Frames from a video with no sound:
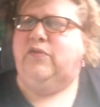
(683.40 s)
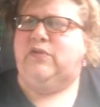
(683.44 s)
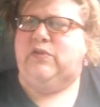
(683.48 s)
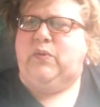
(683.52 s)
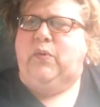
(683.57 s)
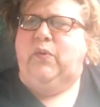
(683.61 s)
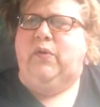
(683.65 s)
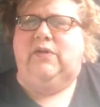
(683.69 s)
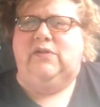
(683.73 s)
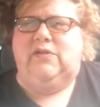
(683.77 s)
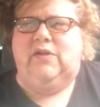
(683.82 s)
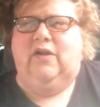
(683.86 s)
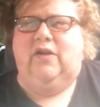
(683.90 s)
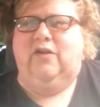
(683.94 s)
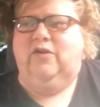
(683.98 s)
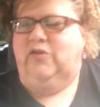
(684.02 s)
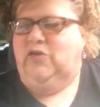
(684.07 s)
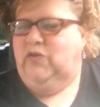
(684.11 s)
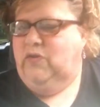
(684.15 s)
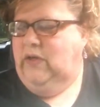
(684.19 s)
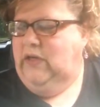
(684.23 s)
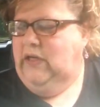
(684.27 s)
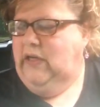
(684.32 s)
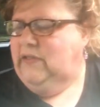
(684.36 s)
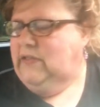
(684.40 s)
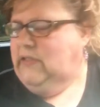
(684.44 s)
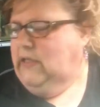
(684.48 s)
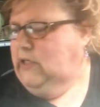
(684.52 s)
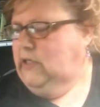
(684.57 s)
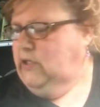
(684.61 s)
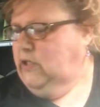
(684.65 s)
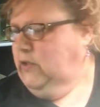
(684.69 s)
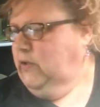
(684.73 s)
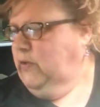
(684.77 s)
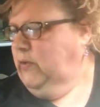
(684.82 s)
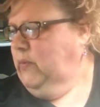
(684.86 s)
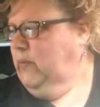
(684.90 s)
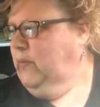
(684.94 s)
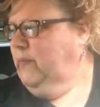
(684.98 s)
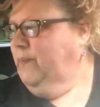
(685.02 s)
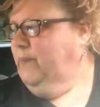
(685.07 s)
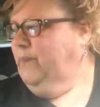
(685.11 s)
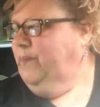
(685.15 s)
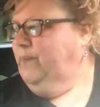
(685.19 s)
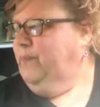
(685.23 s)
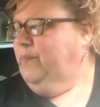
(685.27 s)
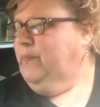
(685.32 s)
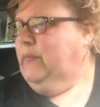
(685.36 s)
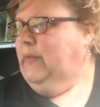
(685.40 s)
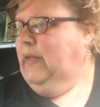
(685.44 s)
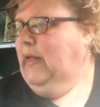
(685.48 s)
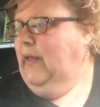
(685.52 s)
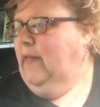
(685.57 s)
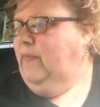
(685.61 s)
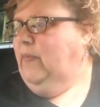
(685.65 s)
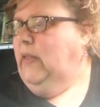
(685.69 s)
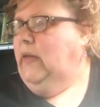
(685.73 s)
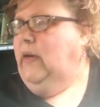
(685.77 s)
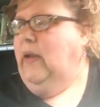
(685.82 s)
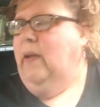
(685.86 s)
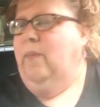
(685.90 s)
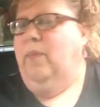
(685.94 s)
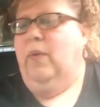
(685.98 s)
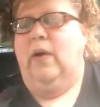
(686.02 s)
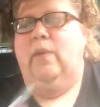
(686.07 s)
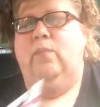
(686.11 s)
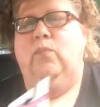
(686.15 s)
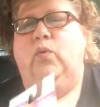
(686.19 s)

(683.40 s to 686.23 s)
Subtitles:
for school at Dollar Tree, yes I do. And then I bought